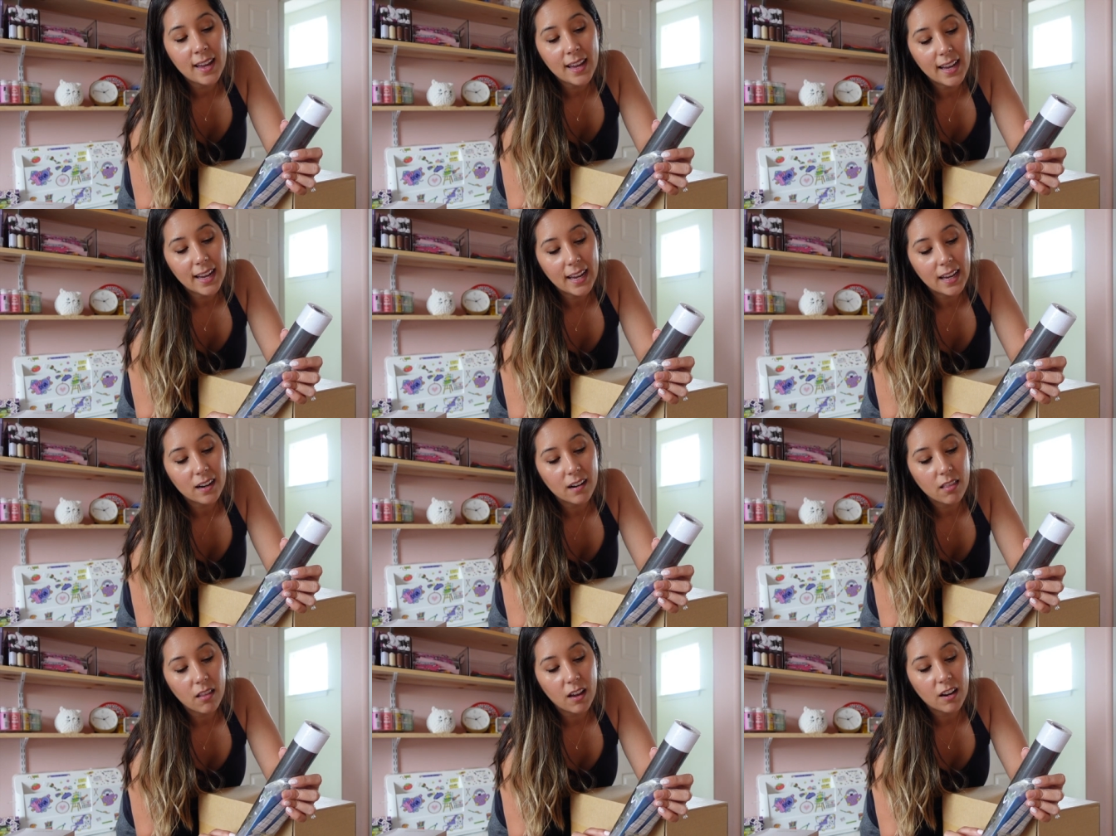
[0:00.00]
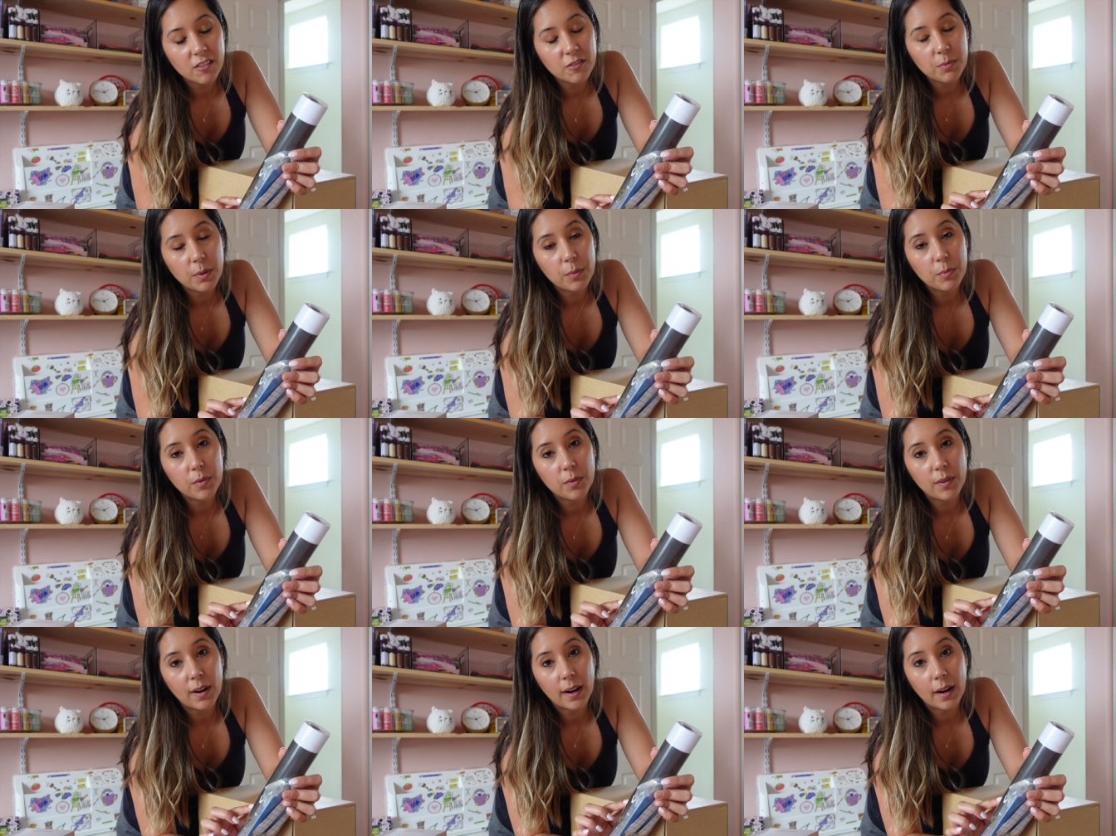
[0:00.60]
And a lot of
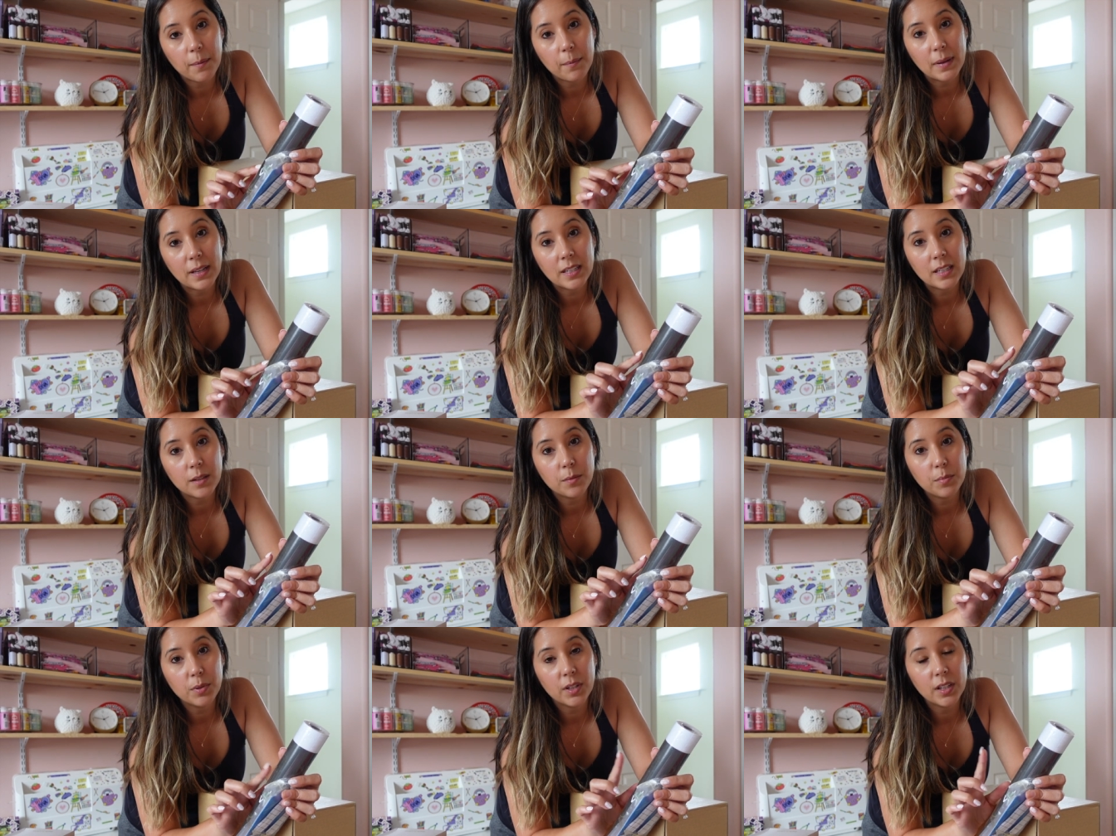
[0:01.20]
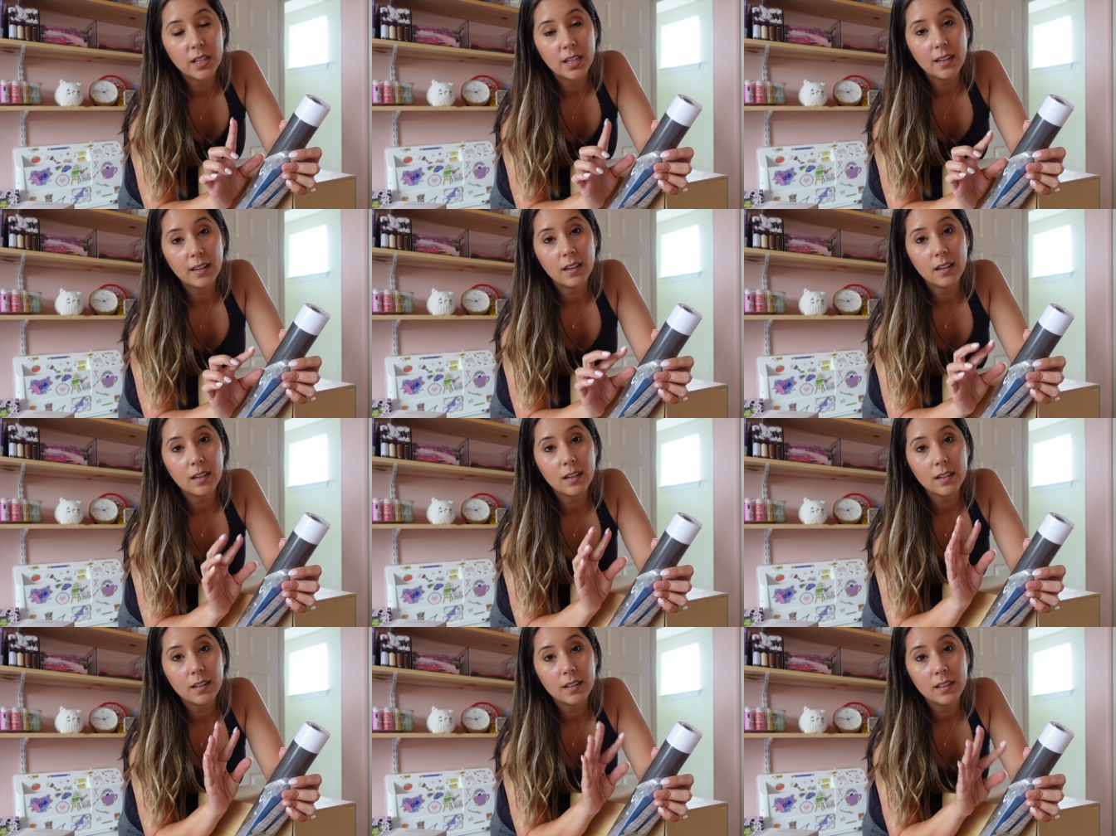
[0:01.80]
people recommended
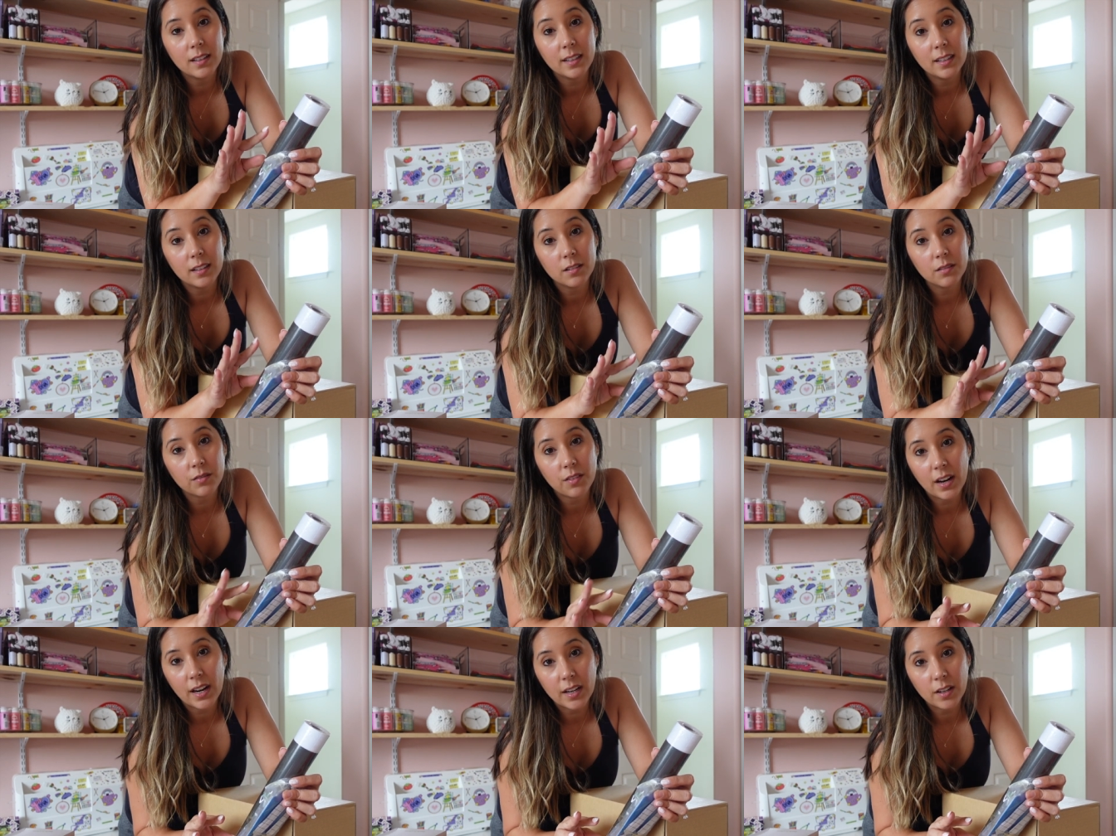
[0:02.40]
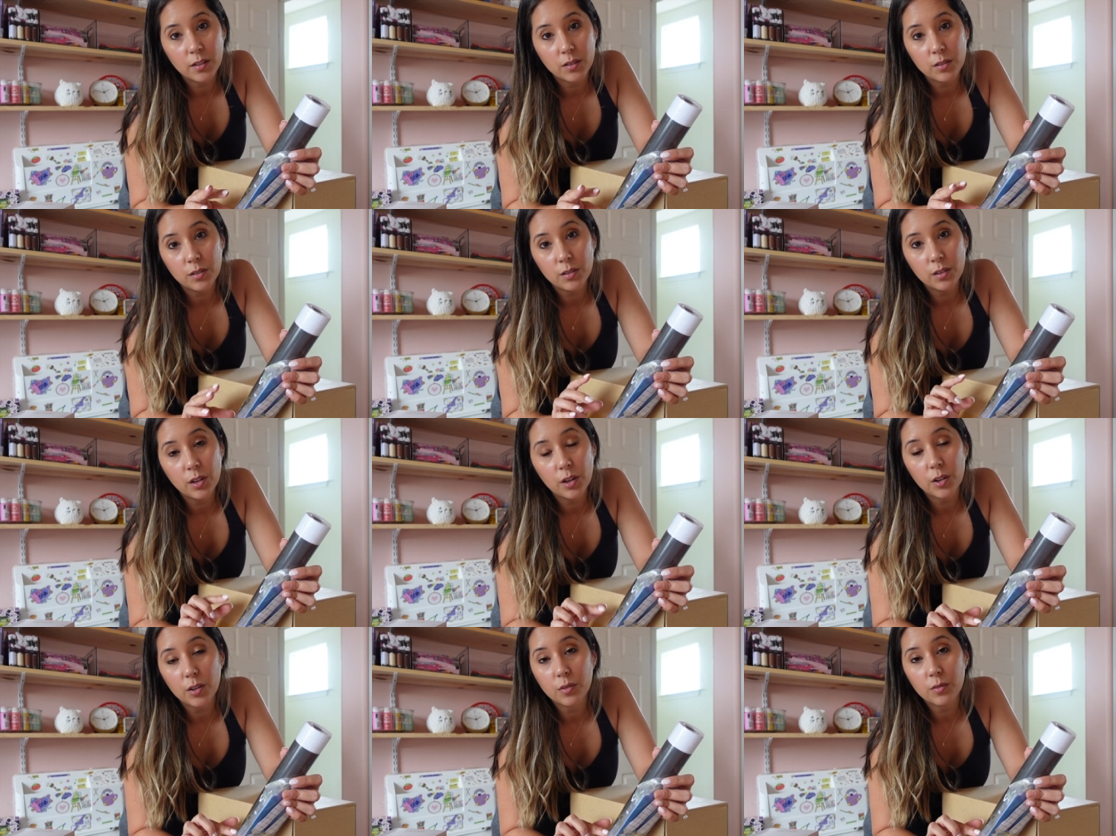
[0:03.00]
putting clear
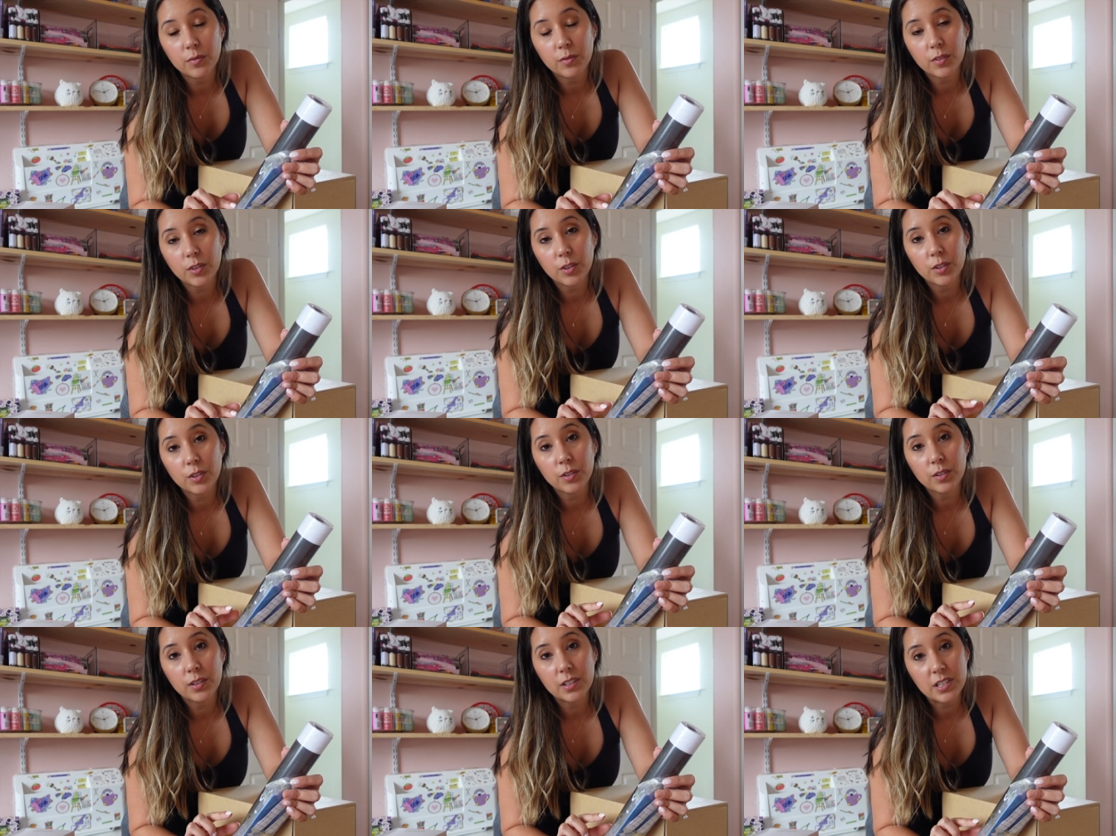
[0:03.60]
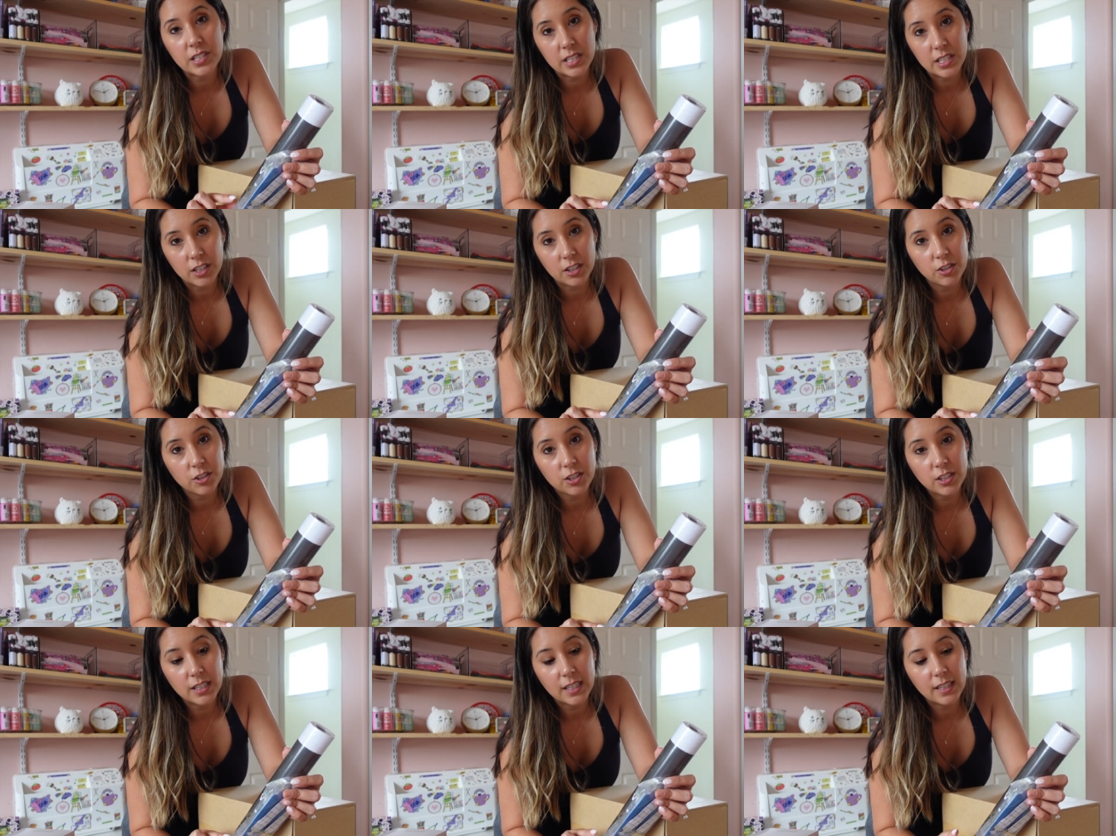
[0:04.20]
vinyl over the sticker
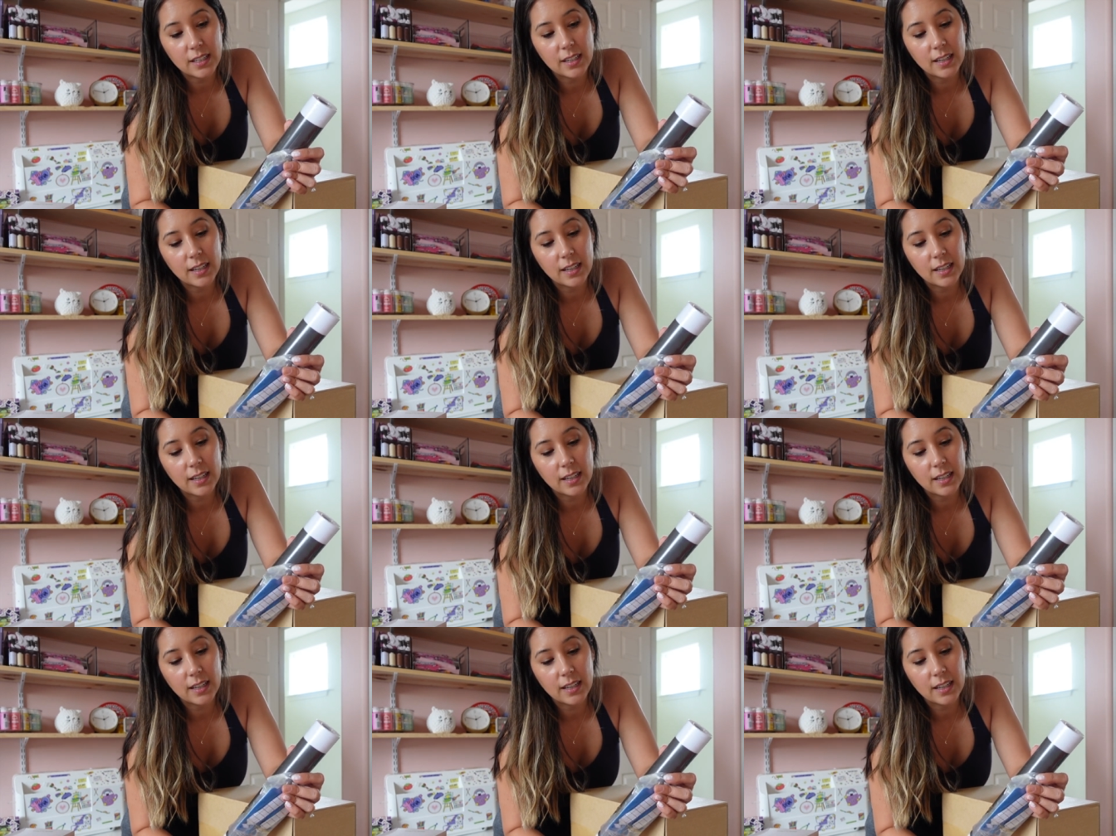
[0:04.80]
sheet.